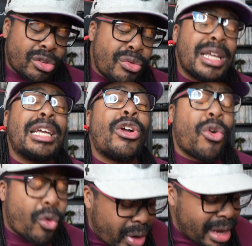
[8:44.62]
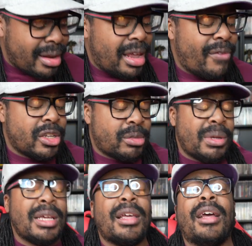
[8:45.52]
Three great Need for
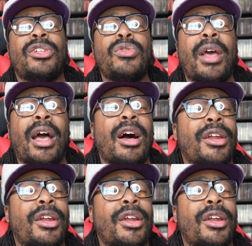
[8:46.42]
Speed games. You got